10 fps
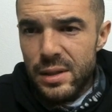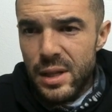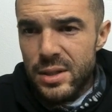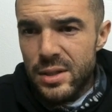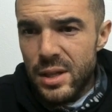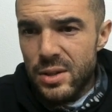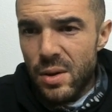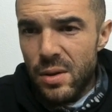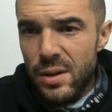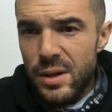That's that's
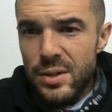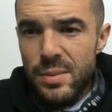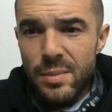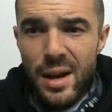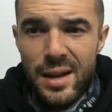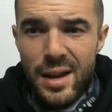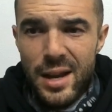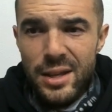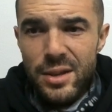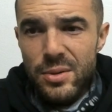all it is. My
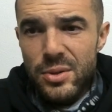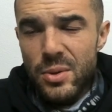IQ